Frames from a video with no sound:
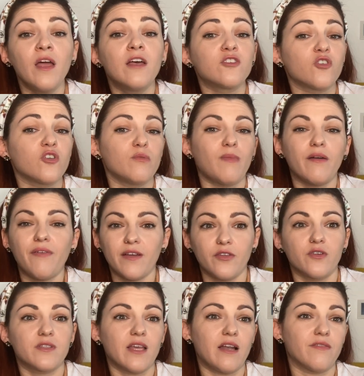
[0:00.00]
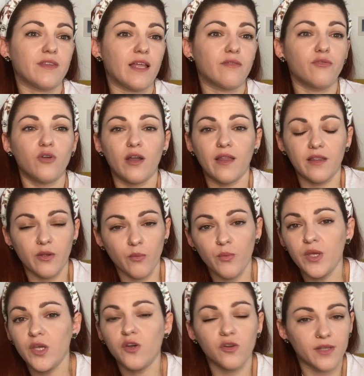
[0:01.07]
So you might find yourself that for another
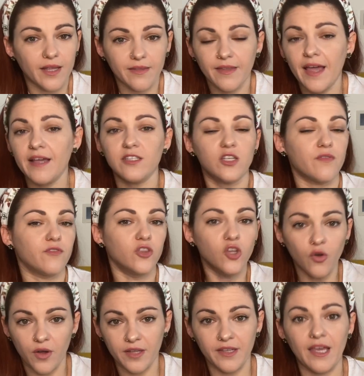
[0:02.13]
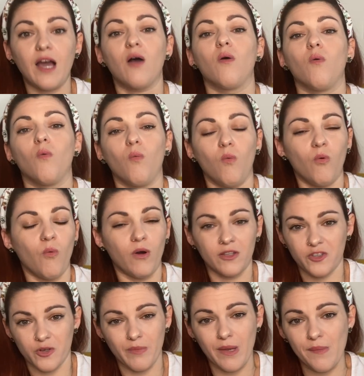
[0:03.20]
week or 10 days you have no idea what
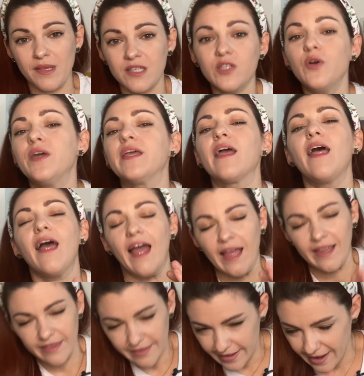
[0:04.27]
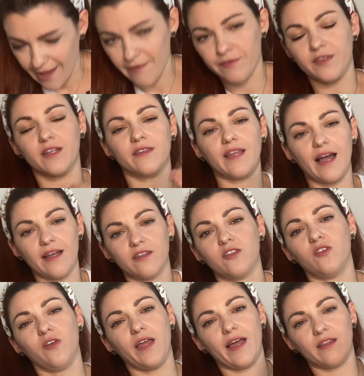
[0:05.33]
your baby is doing, and then after that
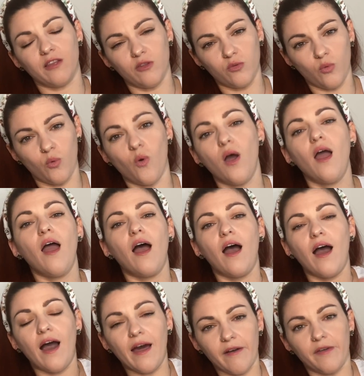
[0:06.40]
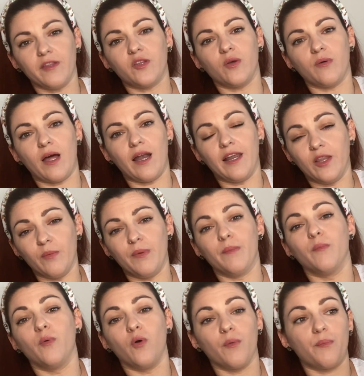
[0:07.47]
you get into a little bit
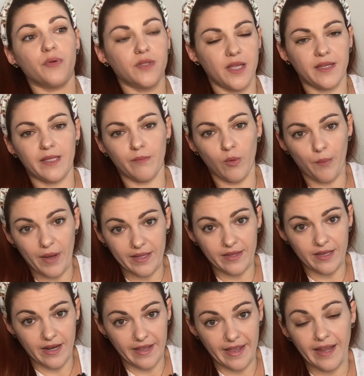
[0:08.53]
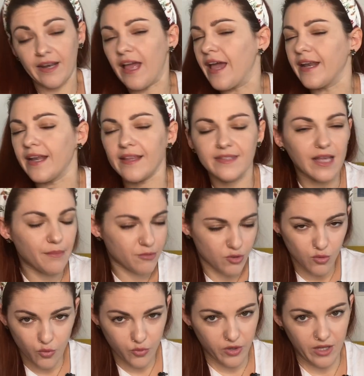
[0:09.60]
more predictable pattern again, and it's
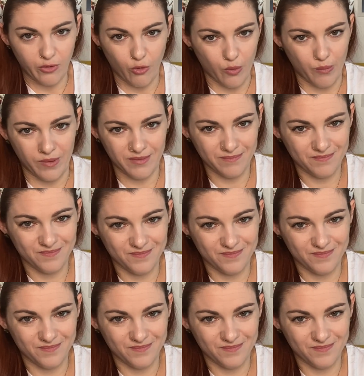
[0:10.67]
absolutely normal.